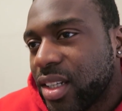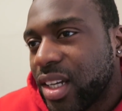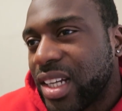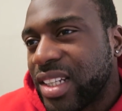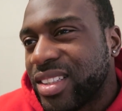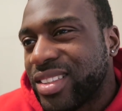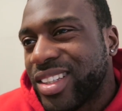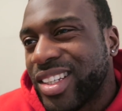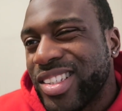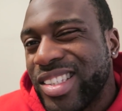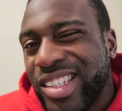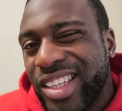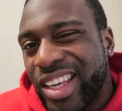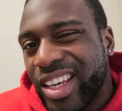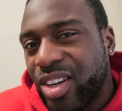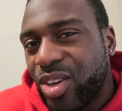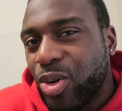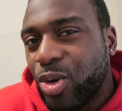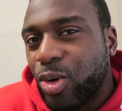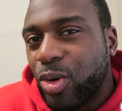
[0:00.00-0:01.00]
I tend to
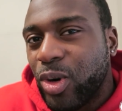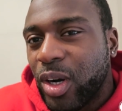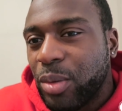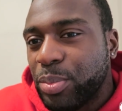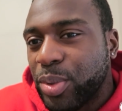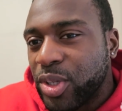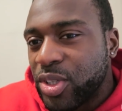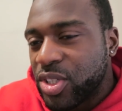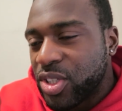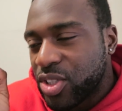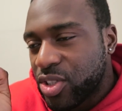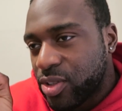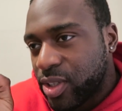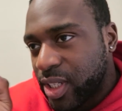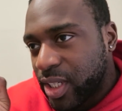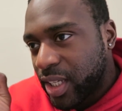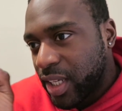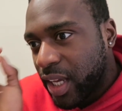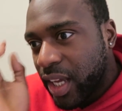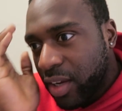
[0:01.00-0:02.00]
get caught up in just
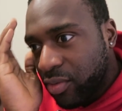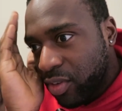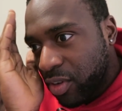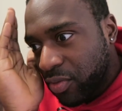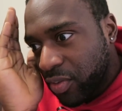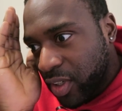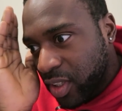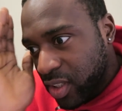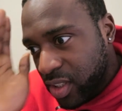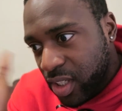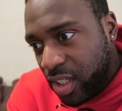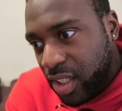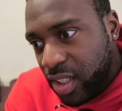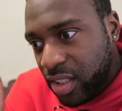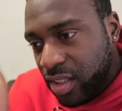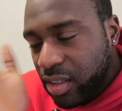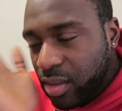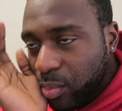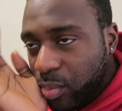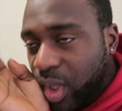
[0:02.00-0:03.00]
trying to get everything
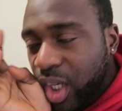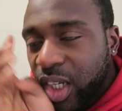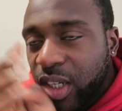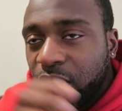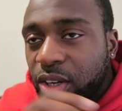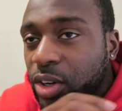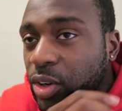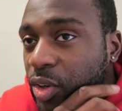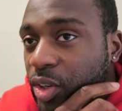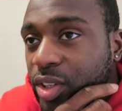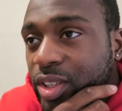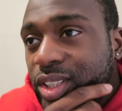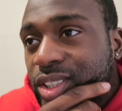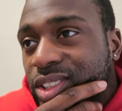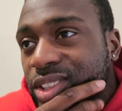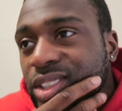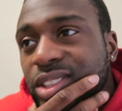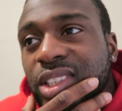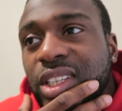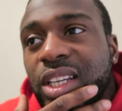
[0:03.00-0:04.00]
done in one go, and
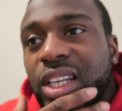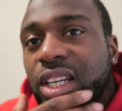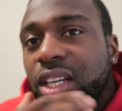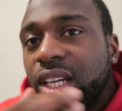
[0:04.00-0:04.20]
it